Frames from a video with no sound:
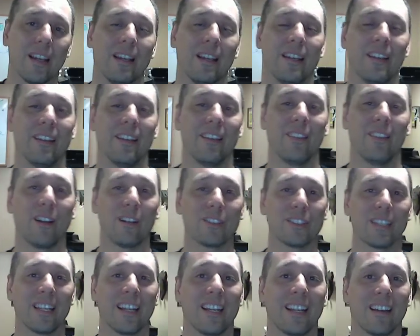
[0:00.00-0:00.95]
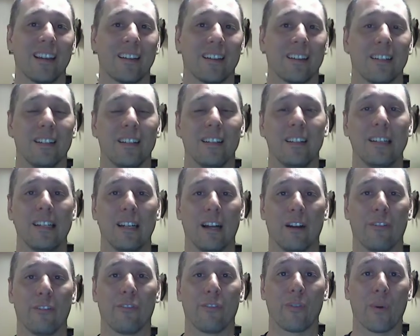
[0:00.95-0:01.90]
there's a
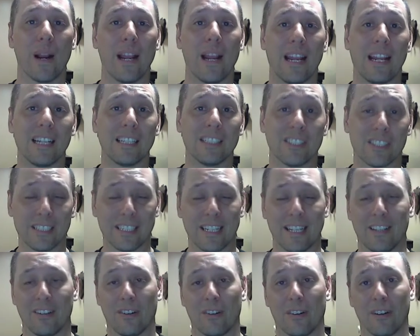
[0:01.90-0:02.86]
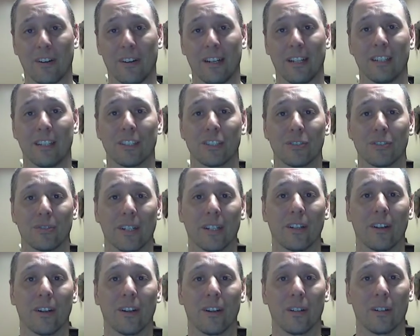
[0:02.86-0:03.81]
phrase in our industry
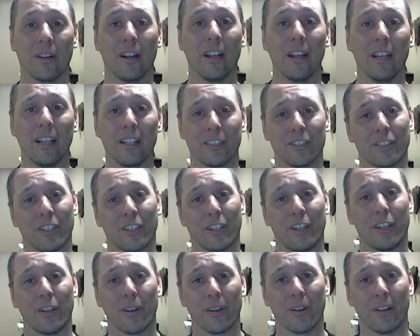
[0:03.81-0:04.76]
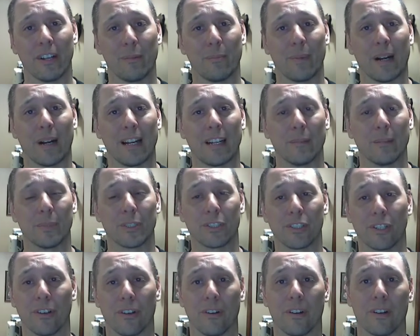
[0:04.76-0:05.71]
called security by
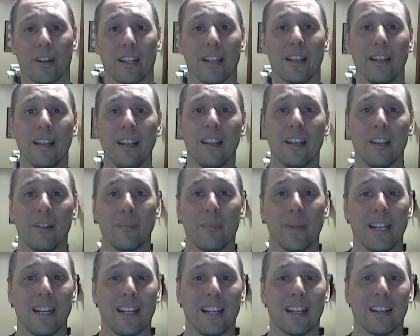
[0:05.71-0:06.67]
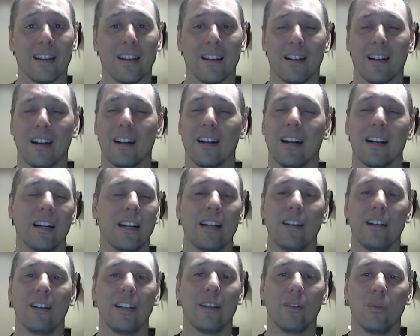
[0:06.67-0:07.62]
obscurity, meaning
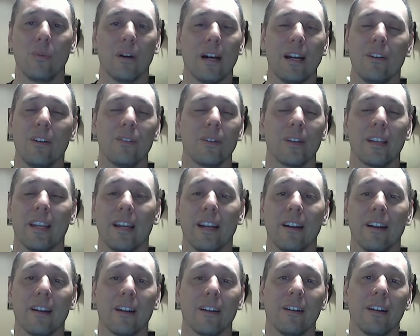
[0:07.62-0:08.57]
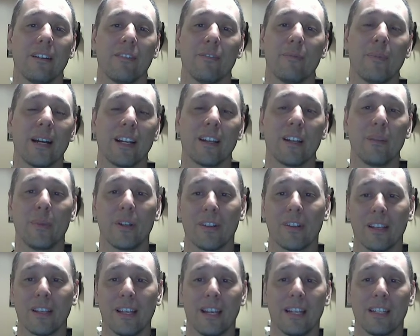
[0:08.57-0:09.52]
I don't care if my
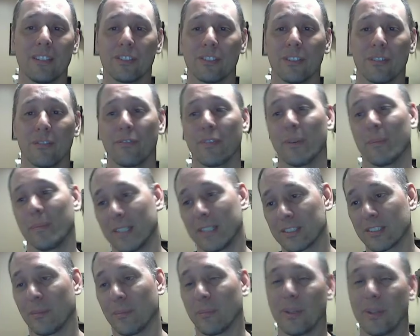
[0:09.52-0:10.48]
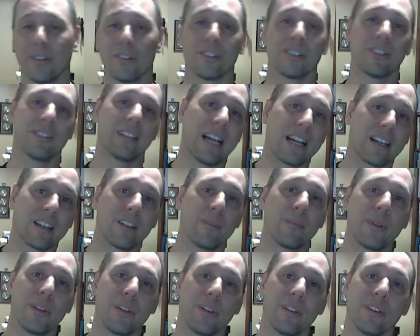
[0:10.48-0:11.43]
communication from this computer to that
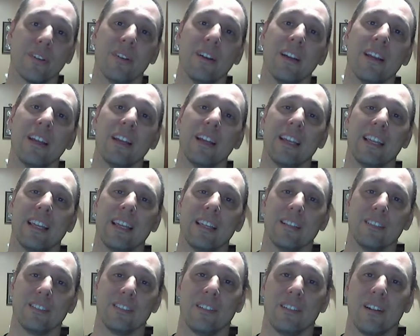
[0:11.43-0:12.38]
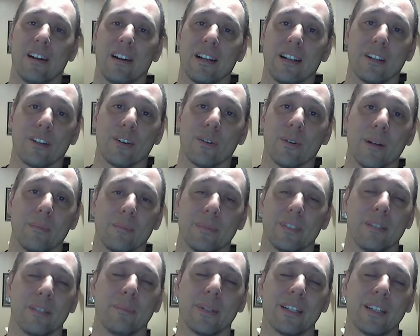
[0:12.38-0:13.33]
computer is not
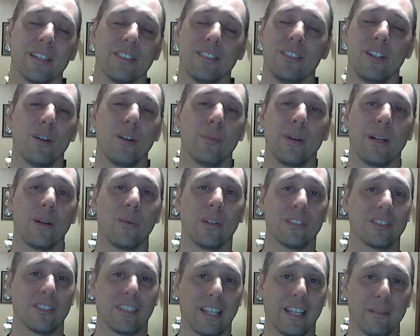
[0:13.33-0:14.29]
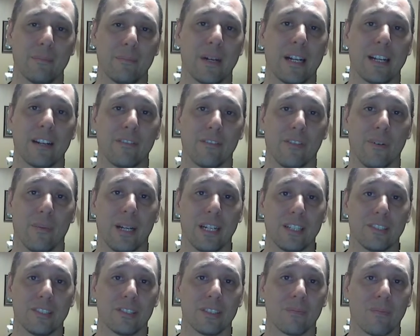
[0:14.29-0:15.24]
encrypted because nobody wants to get my
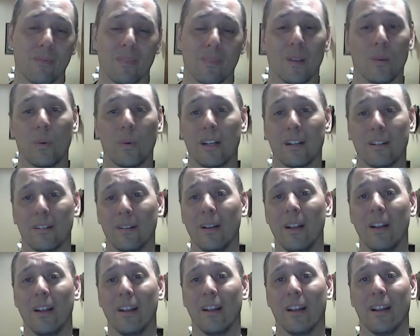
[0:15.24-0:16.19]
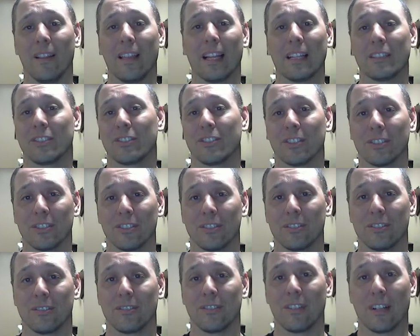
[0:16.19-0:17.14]
information. Well, that's
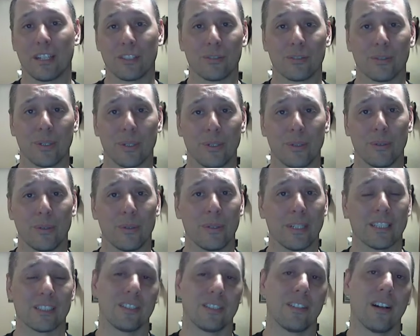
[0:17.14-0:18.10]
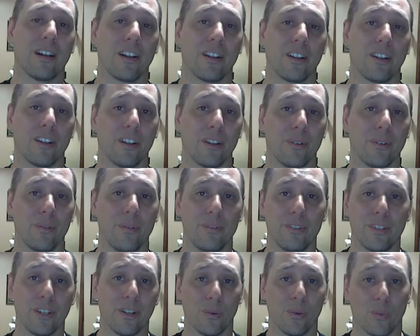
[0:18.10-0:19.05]
just not true, and it's not a
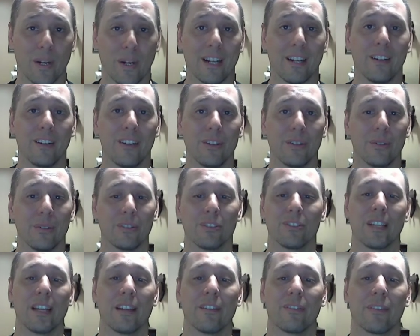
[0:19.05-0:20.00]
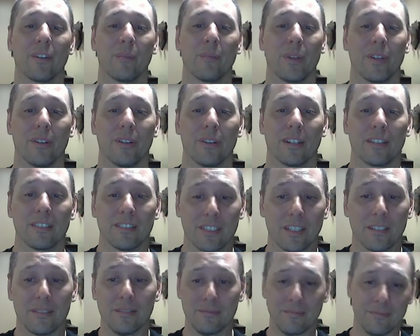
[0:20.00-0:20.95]
good way to do safe computing.
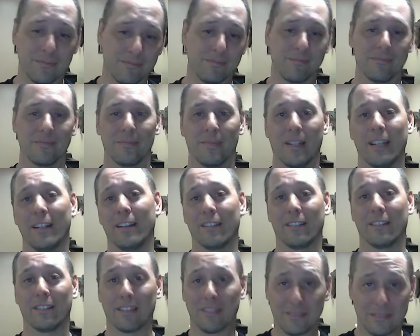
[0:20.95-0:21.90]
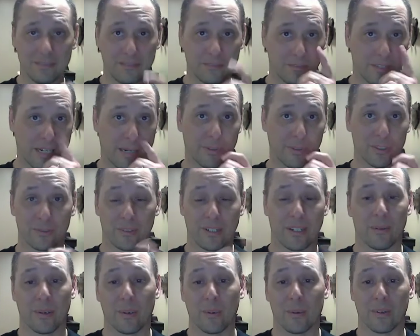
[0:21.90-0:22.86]
So, another rabbit trail
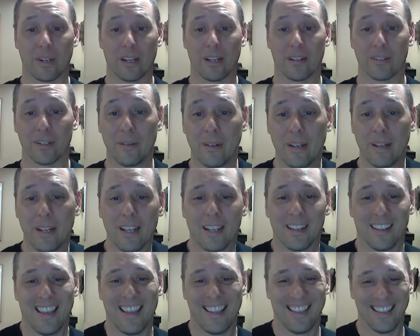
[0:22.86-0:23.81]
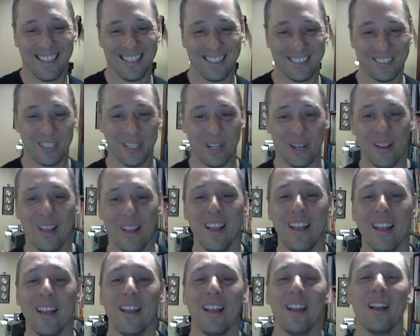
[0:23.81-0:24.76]
we won't cover.
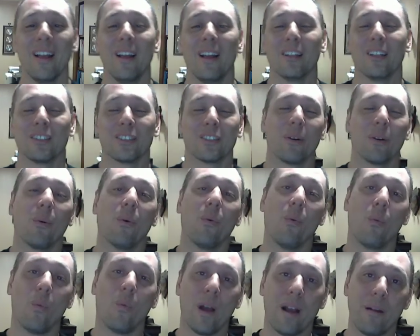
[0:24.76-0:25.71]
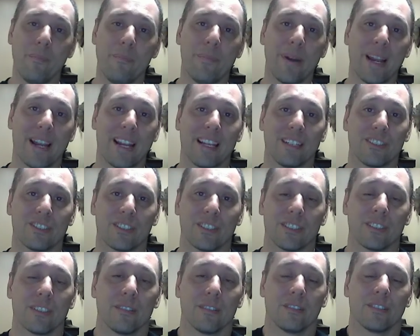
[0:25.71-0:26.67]
so web
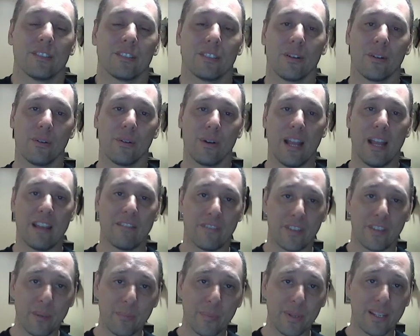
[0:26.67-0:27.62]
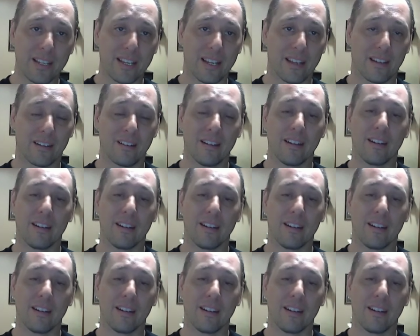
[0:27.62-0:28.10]
pages, so a VPN,